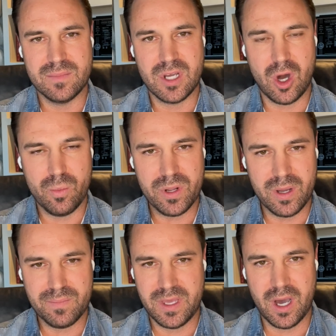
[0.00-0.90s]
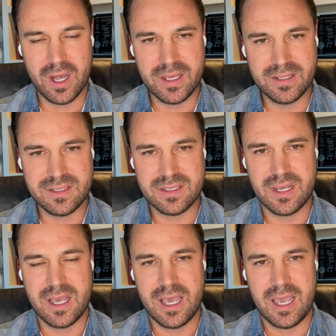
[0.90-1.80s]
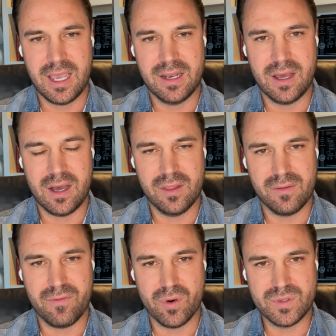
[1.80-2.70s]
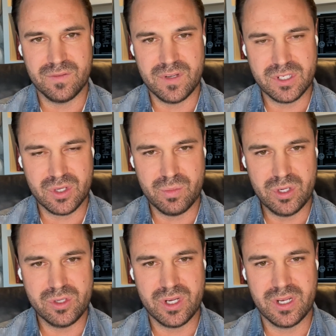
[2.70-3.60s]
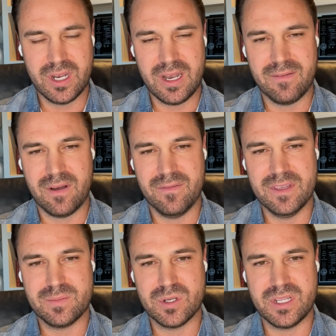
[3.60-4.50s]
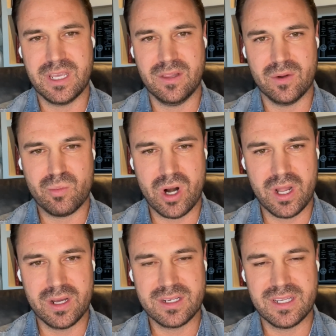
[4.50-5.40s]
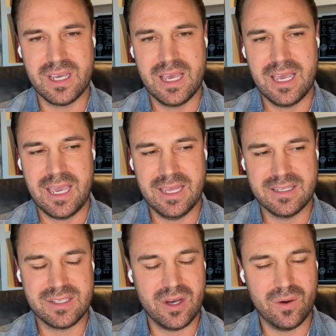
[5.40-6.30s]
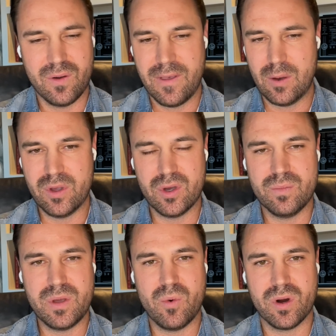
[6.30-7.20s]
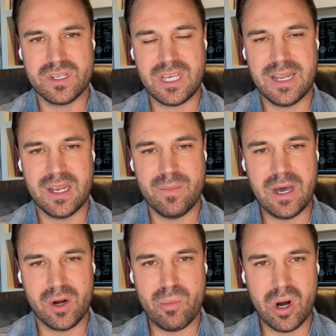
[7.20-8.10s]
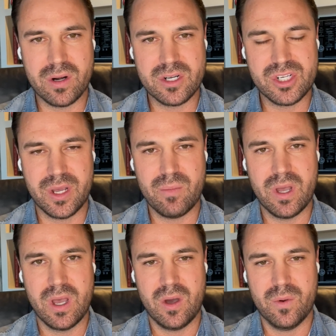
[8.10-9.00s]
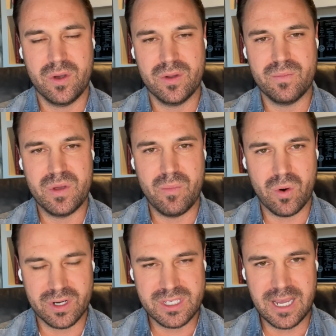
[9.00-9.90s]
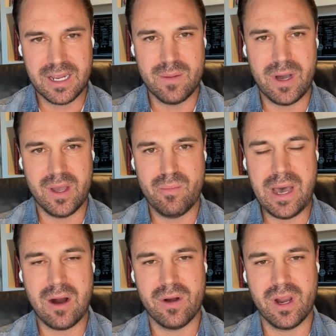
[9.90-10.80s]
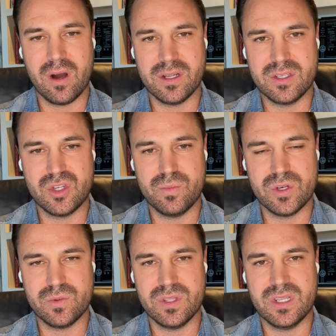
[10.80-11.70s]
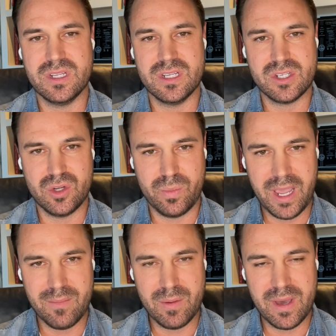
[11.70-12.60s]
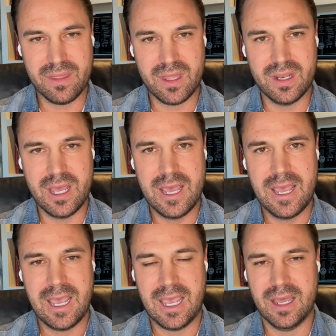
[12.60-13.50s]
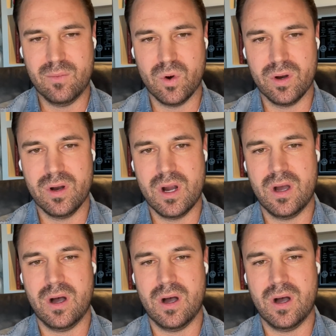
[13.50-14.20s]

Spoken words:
to open up the audience and other forms of distribution of this particular product. And so we couldn't be more excited about our partnership. We couldn't be more excited about empowering our consumers with an additional payment method. And we're